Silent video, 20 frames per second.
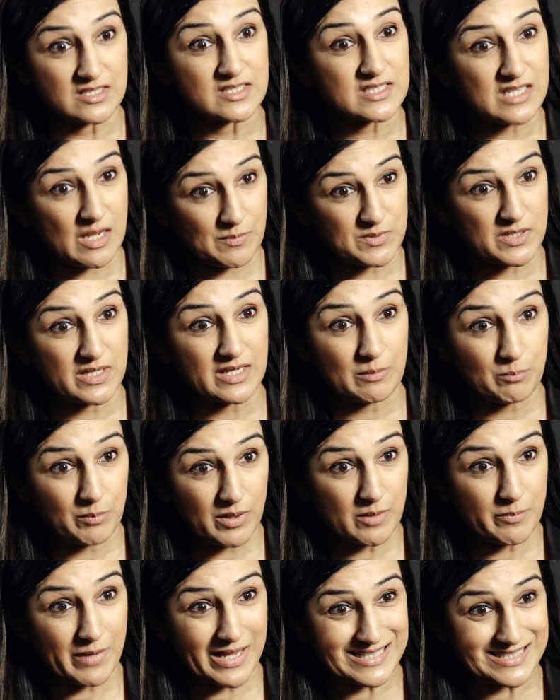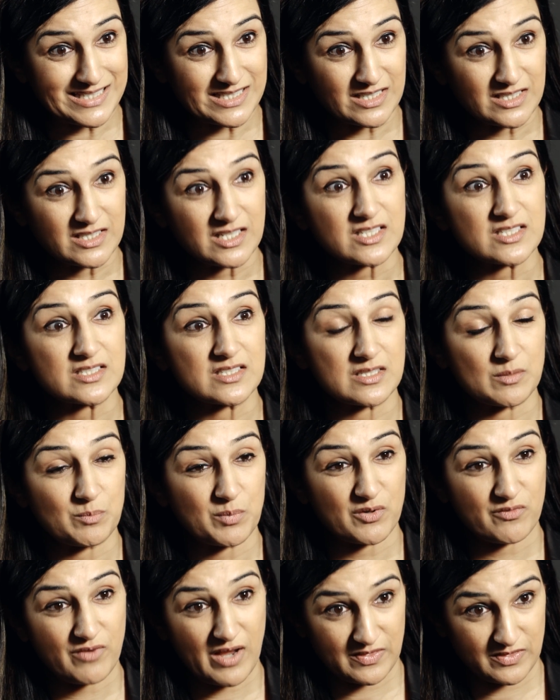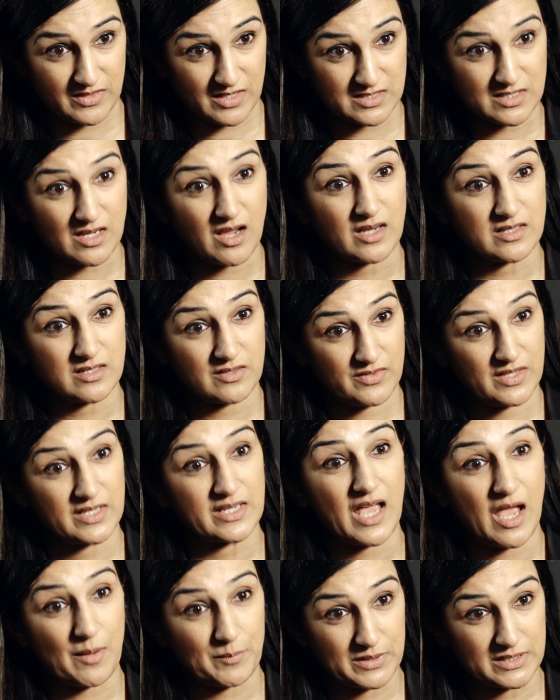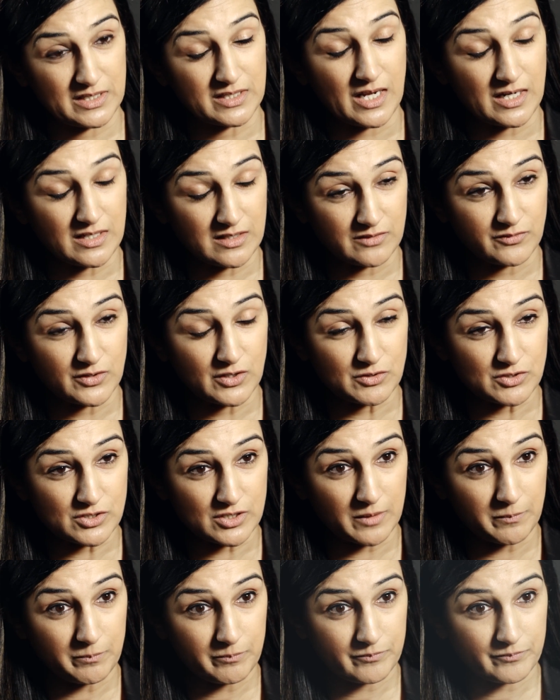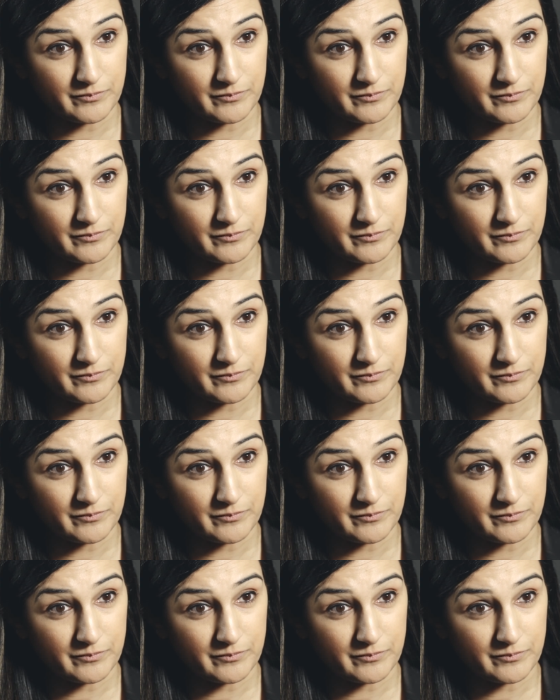and steps are implemented to prevent this kind of thing happening again in the future.